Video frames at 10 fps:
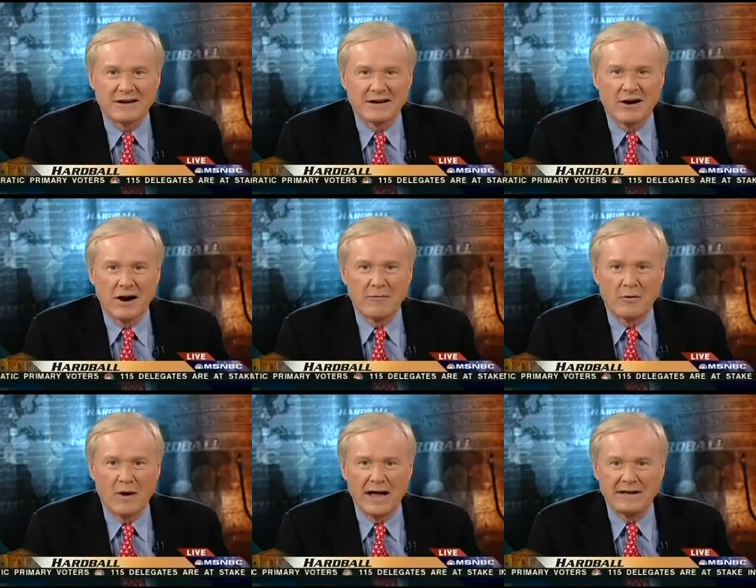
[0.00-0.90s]
Hardball,
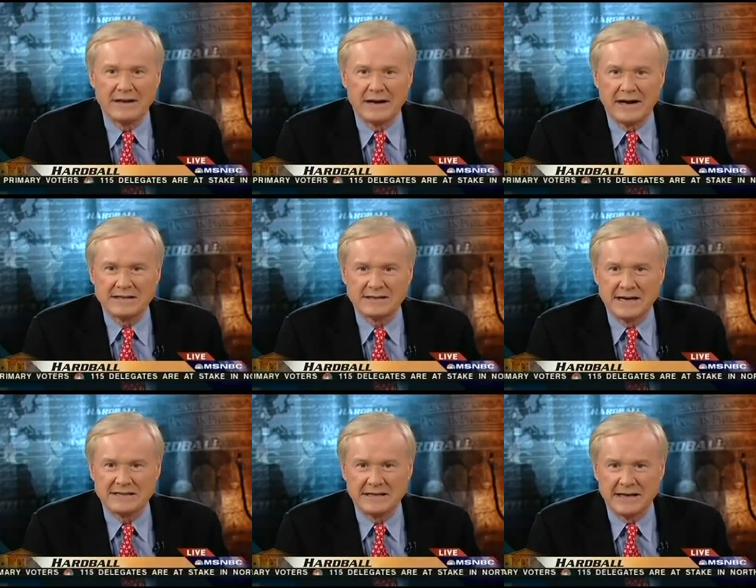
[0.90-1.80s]
why did the United
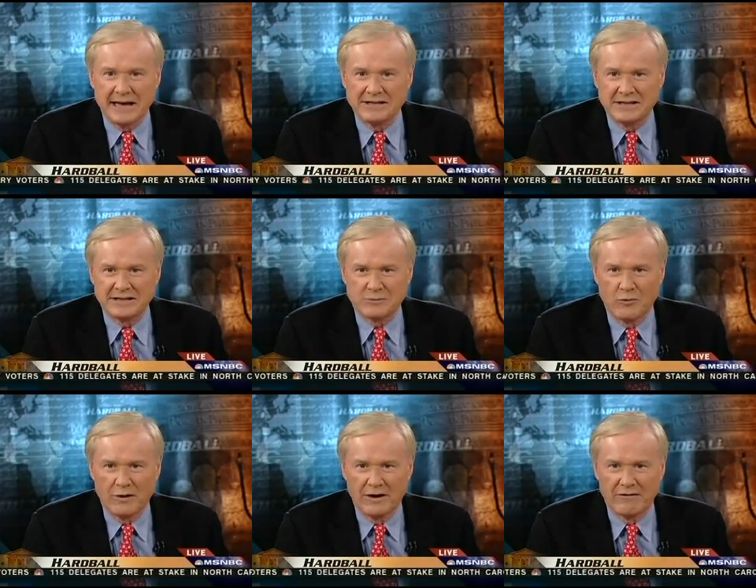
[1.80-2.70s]
States engage in this
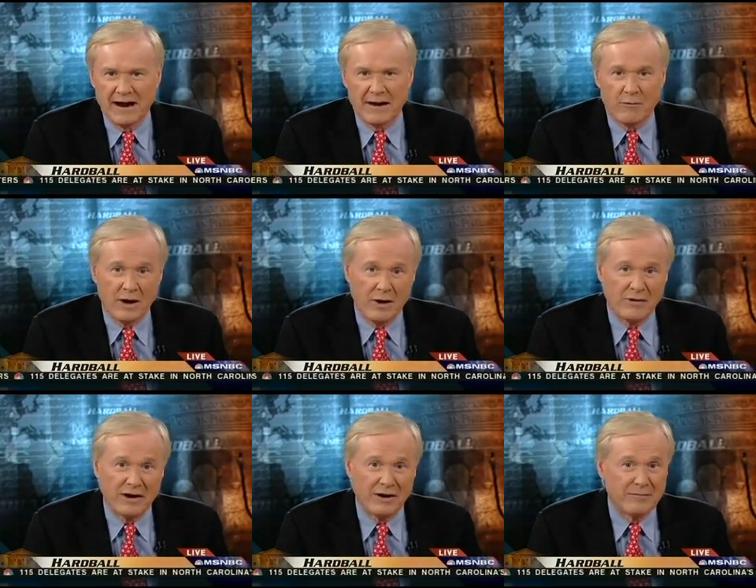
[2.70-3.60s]
war in Iraq? Well,
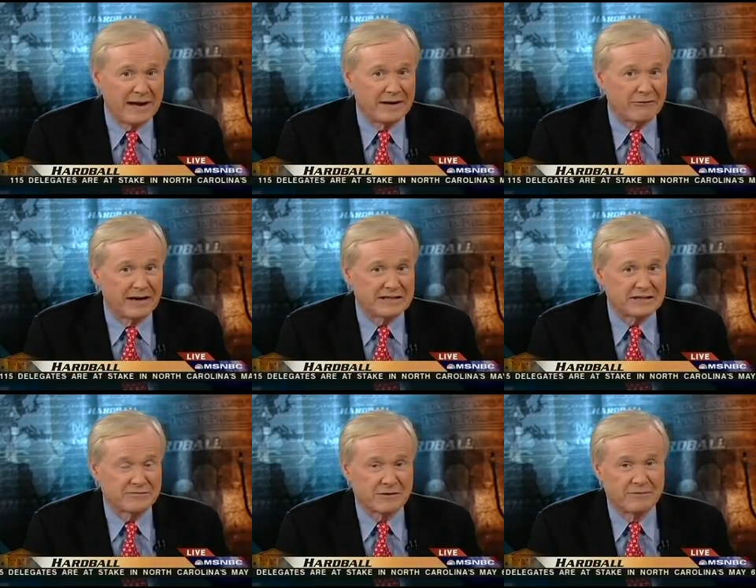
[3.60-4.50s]
we heard many
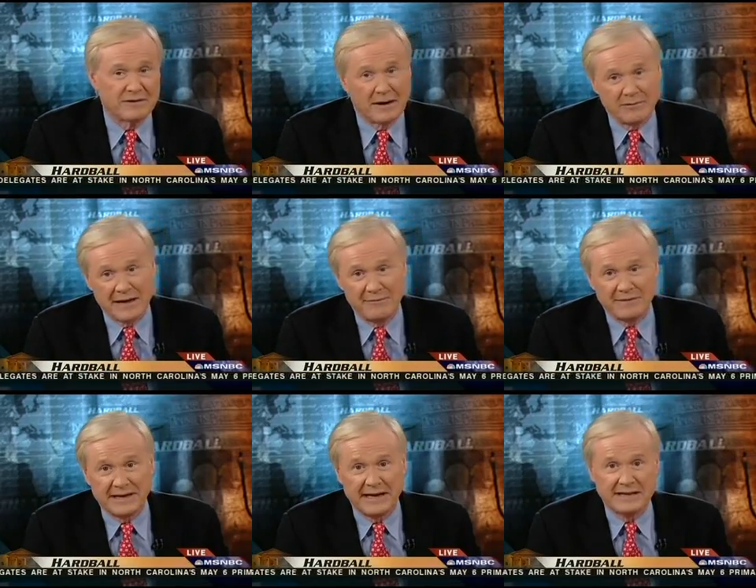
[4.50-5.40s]
reasons, from
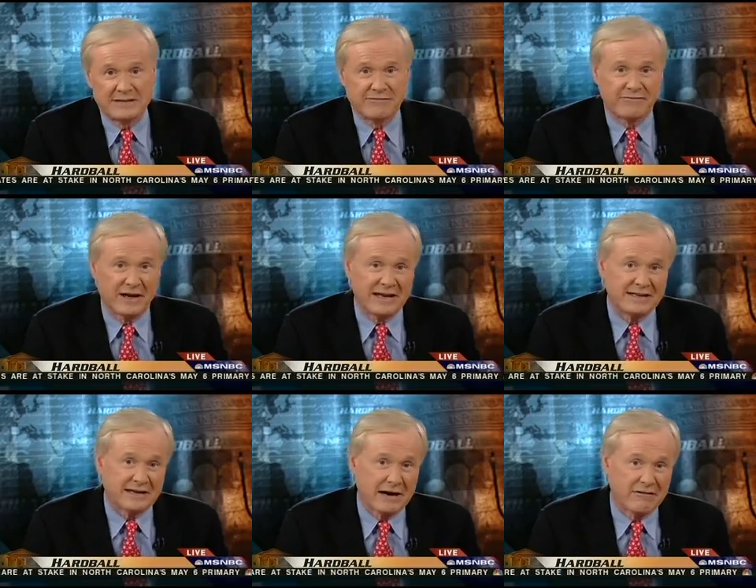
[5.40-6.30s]
WMDs and fighting
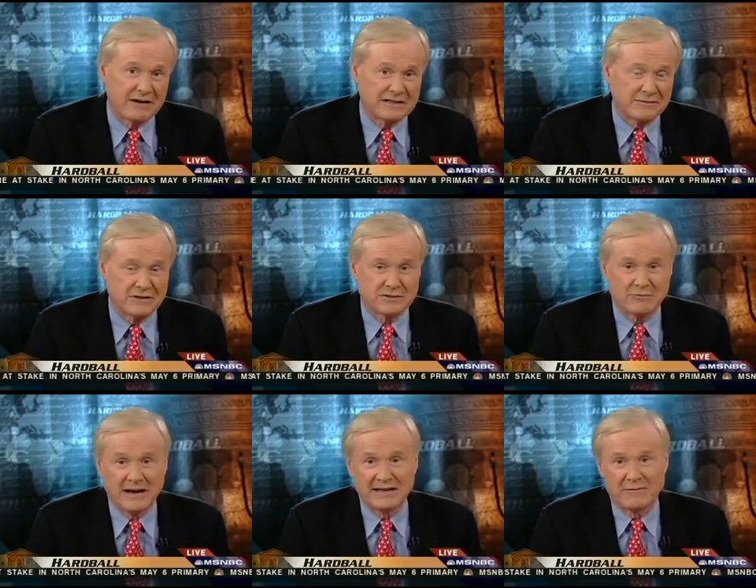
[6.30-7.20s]
terrorism to
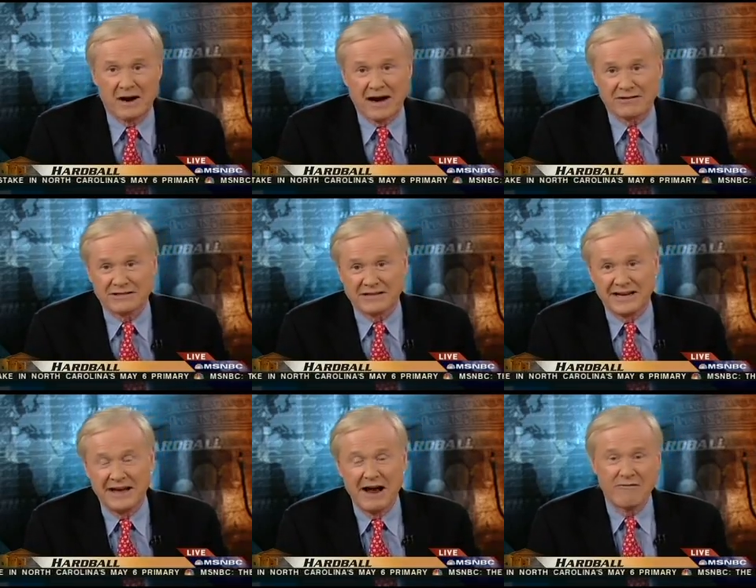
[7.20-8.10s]
spreading
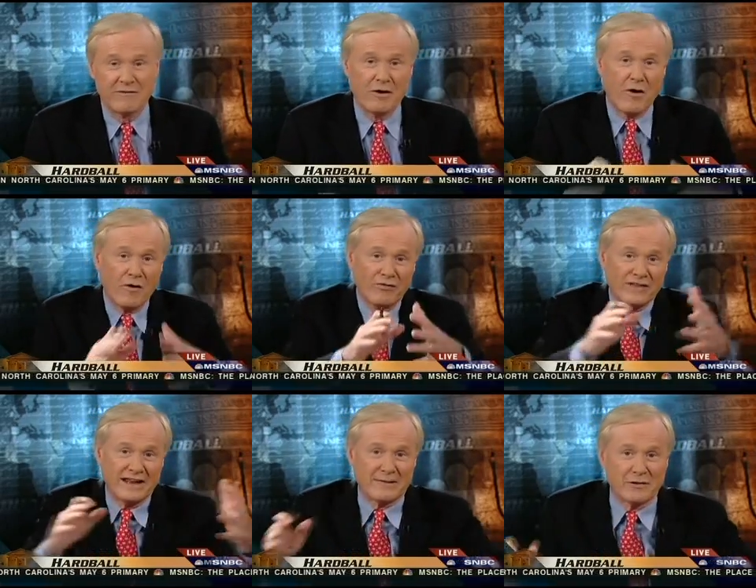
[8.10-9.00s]
democracy, from the whole
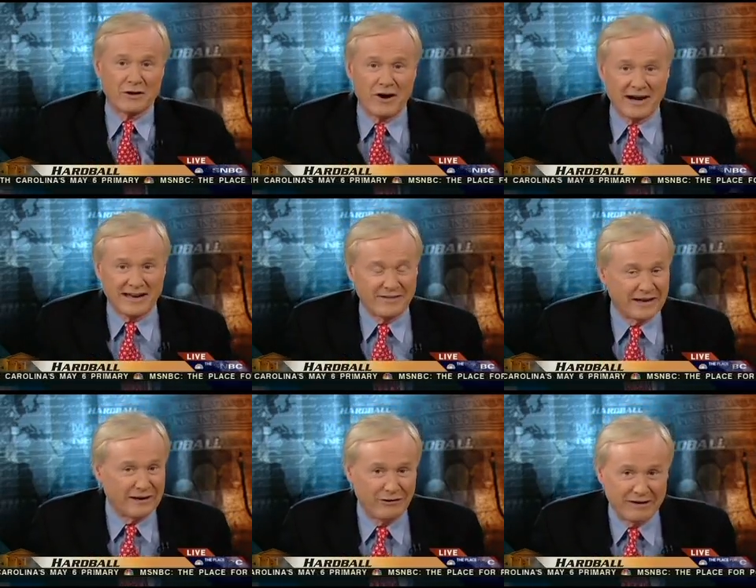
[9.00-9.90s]
thing, the malarkey, the
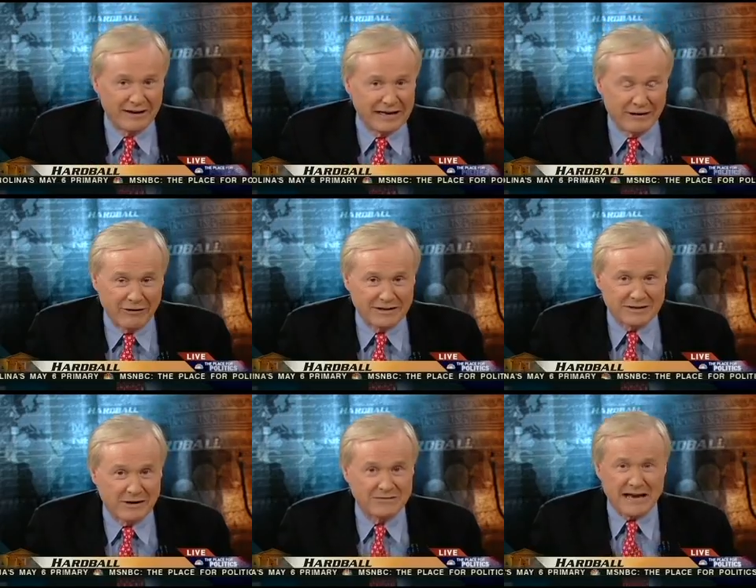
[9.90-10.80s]

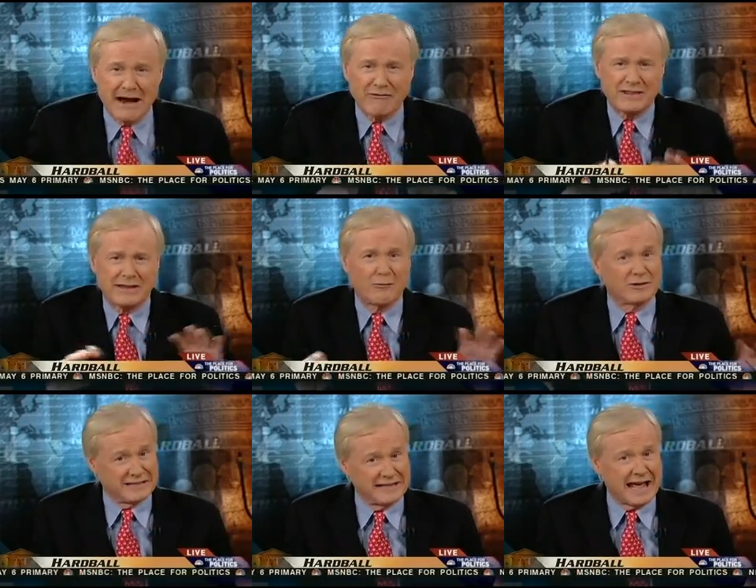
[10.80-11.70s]
neoconservatives, everything. Well,
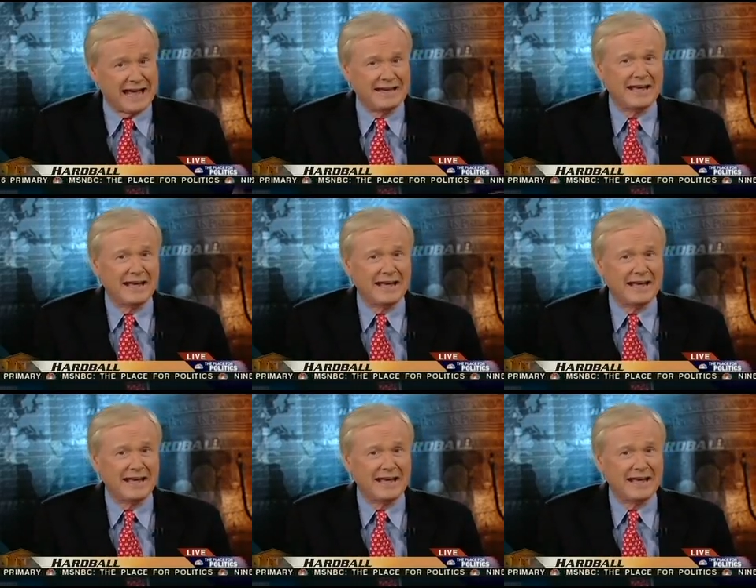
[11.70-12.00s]
today,